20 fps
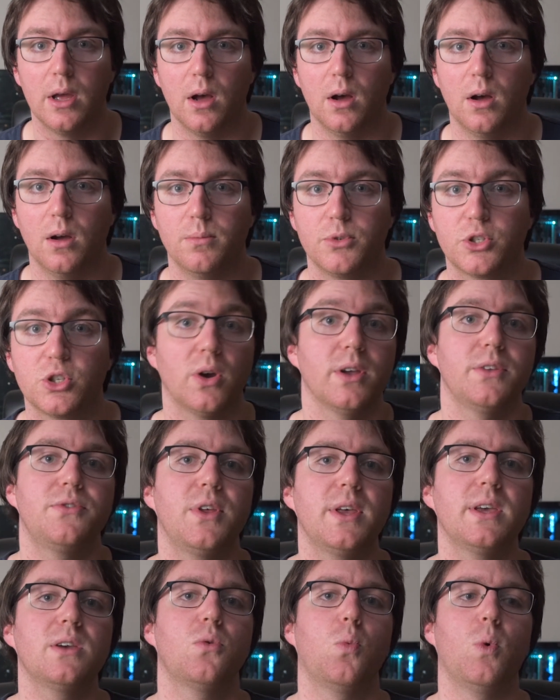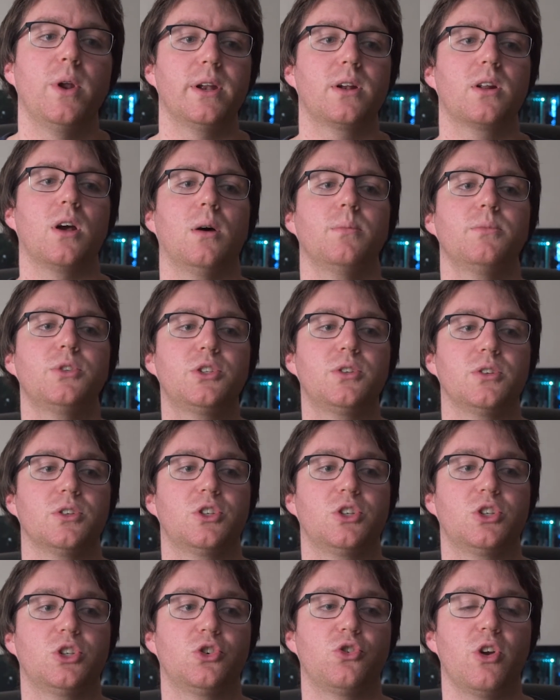Um, so I think when it comes to
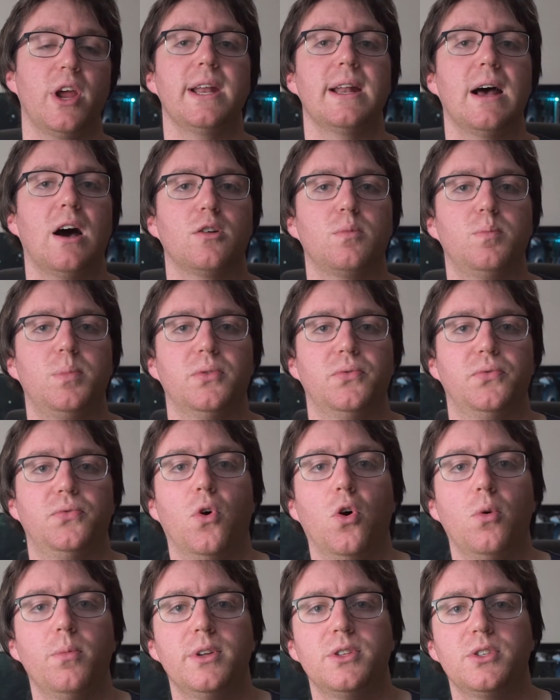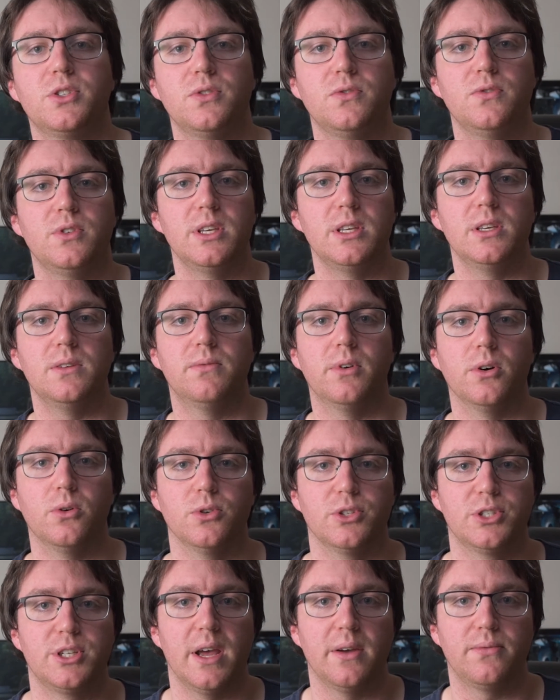straight out performance, the Evo
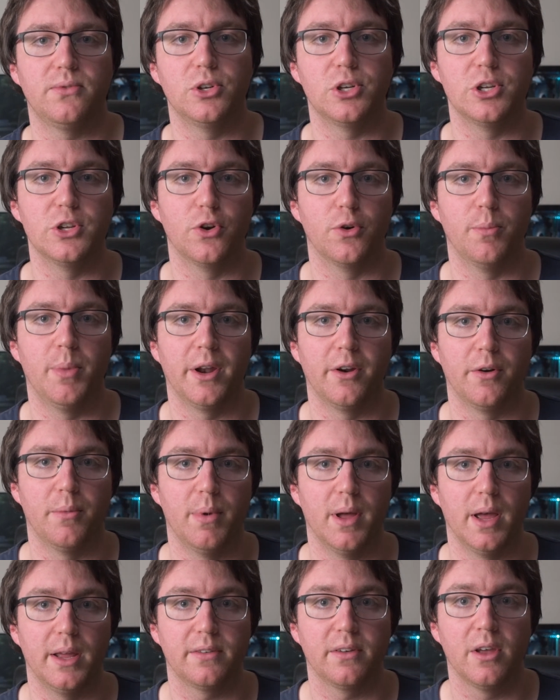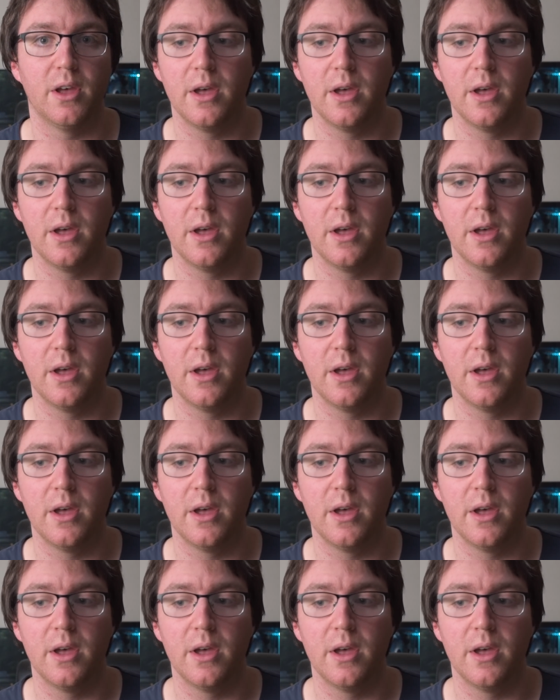is definitely your better bet.